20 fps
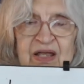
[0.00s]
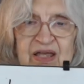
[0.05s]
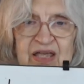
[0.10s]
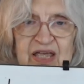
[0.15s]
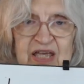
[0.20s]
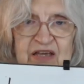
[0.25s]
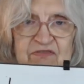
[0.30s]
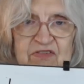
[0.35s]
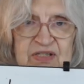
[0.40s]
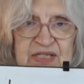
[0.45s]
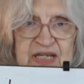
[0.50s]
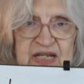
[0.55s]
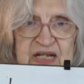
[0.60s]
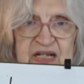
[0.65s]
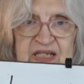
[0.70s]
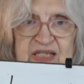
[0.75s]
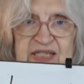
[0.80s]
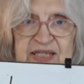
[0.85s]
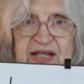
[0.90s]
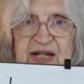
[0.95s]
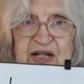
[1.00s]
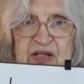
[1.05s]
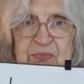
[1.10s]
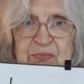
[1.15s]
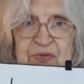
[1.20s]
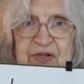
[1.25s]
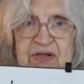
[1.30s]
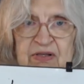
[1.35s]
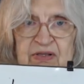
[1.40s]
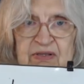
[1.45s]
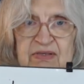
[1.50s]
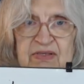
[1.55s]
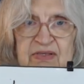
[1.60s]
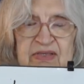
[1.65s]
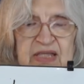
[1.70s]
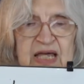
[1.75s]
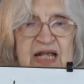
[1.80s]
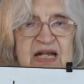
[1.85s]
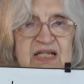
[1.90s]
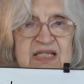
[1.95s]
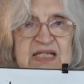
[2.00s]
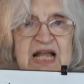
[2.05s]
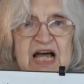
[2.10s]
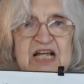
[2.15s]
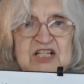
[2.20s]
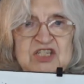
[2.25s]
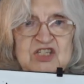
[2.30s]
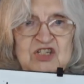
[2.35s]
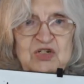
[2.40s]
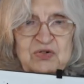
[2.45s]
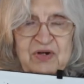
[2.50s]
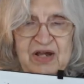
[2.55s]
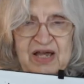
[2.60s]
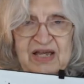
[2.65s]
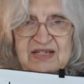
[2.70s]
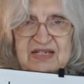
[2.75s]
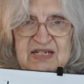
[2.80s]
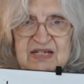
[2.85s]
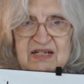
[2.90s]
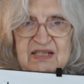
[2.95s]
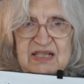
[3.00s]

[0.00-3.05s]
If it's in a syllable that is not stressed,